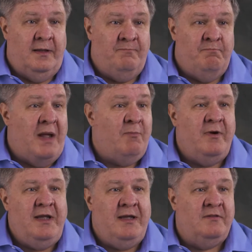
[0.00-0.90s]

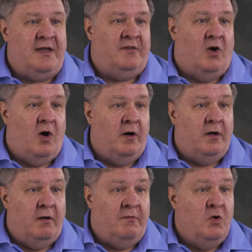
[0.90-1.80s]
Memory is at the
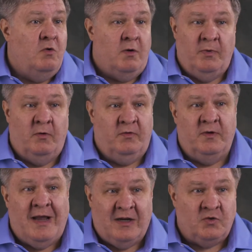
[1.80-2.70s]
heart of who a
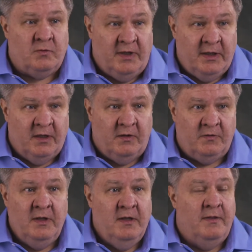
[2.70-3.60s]
person actually is.